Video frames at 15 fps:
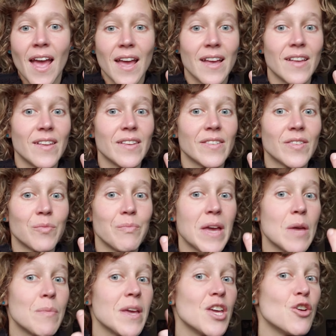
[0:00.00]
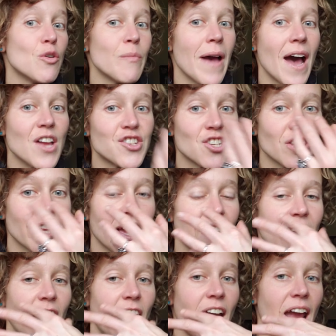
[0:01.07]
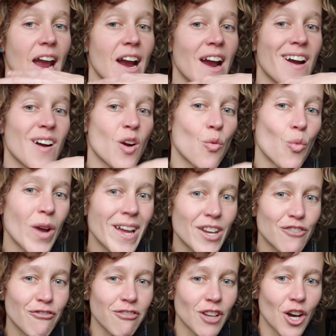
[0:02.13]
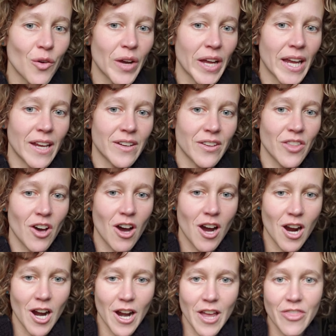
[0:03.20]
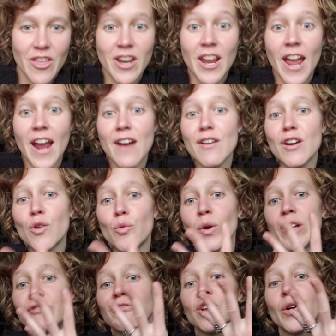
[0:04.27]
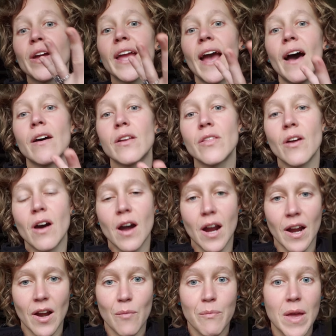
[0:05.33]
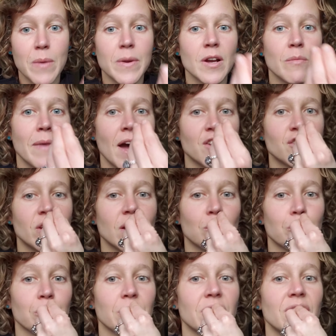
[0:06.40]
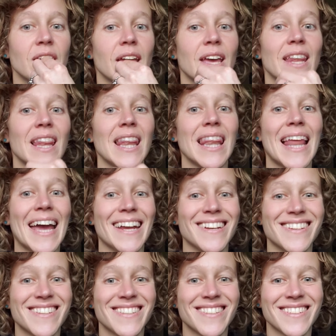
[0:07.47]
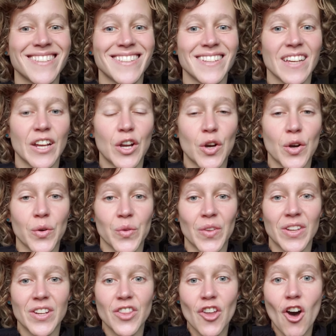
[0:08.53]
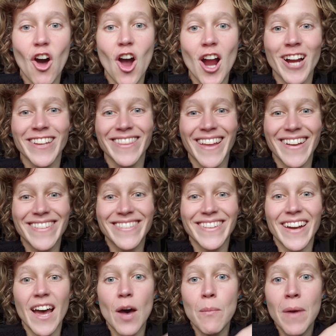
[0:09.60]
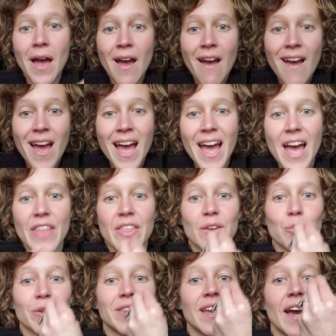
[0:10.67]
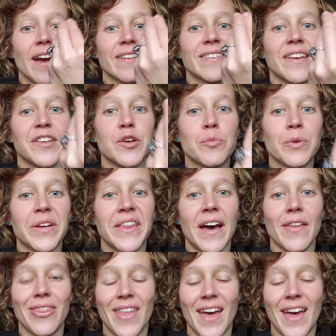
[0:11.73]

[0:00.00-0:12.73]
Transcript: is maybe you imagine like air or wind flowing into the heart and then air or wind flowing out of the heart. Maybe you're imagining breathing in light. It goes into the heart and lights it up. And then with the exhale, you breathe out